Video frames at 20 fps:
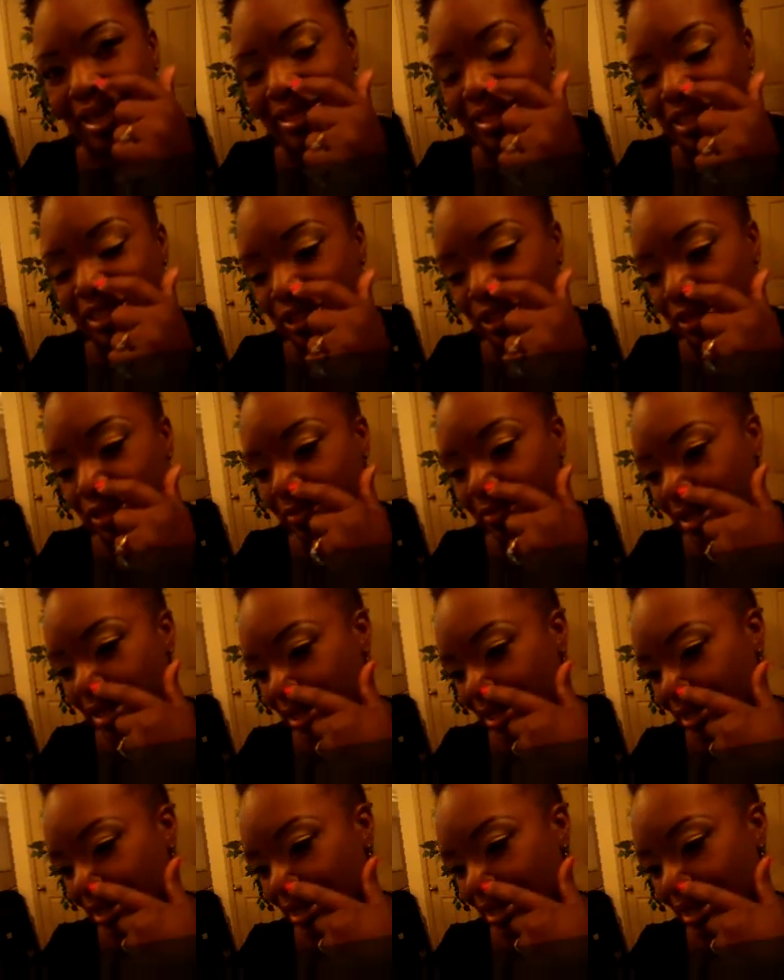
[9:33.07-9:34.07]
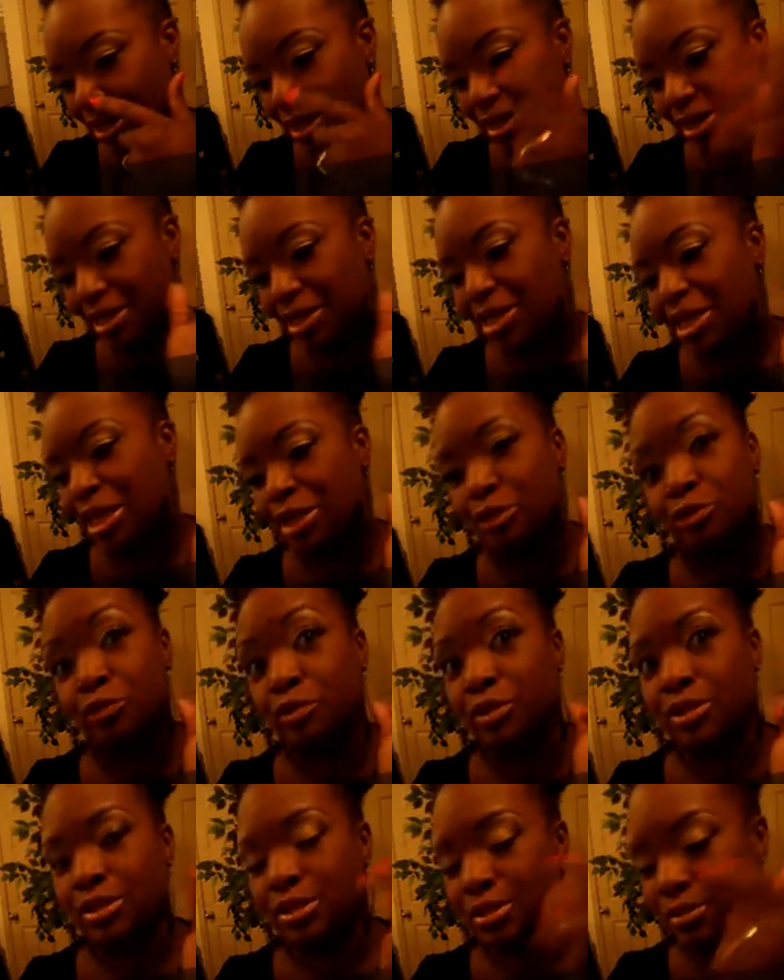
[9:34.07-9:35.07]
addition to my
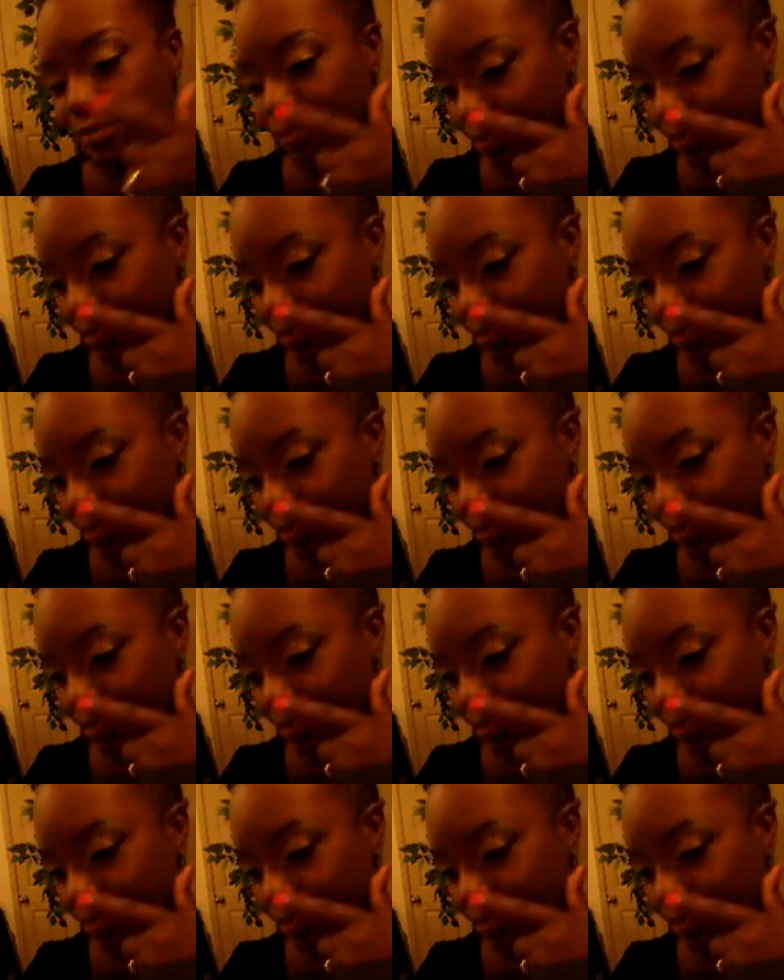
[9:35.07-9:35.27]
naturalness.